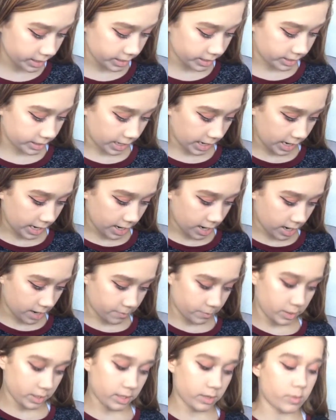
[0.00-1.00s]
I'm just going
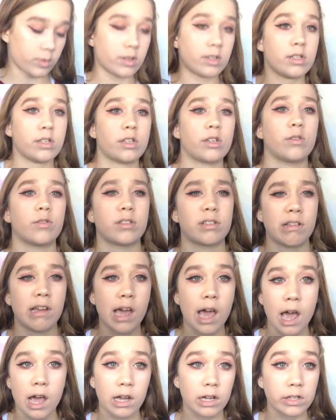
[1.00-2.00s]
to use
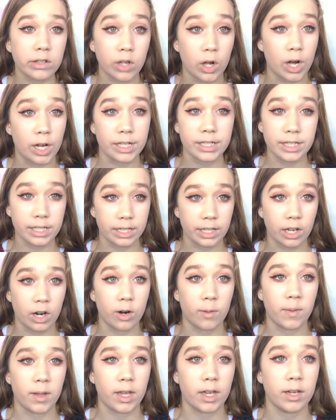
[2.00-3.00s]
gloss, and that'll be it,
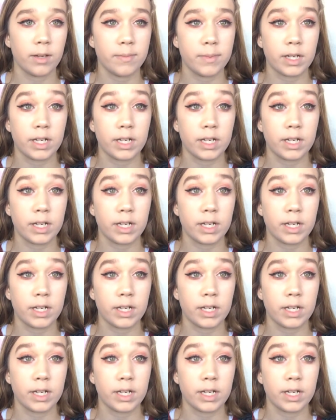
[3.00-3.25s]
because